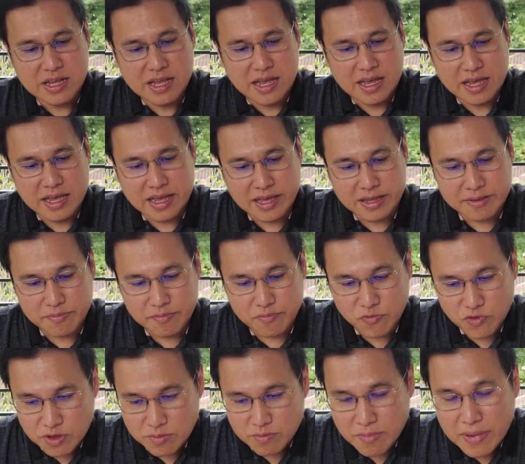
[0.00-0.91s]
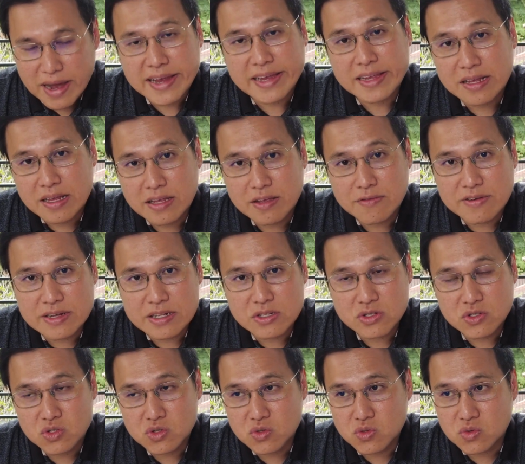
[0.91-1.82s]
And we might
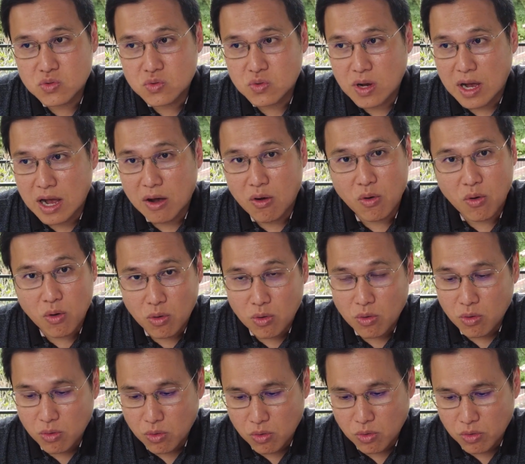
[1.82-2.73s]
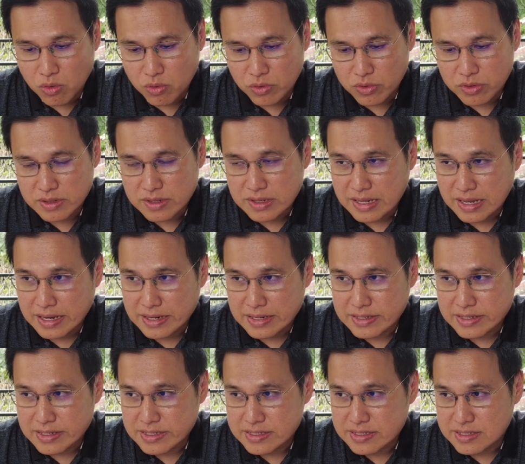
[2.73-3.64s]
even do our own, like
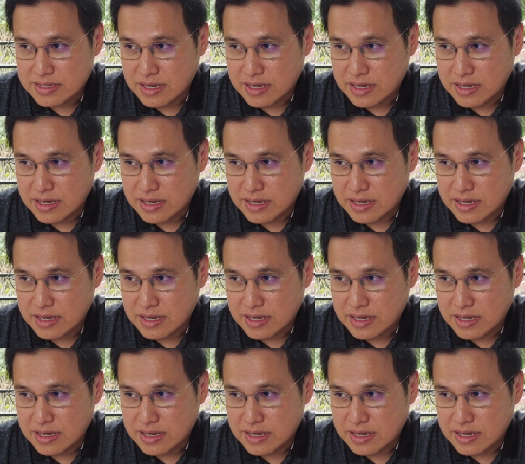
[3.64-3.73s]
this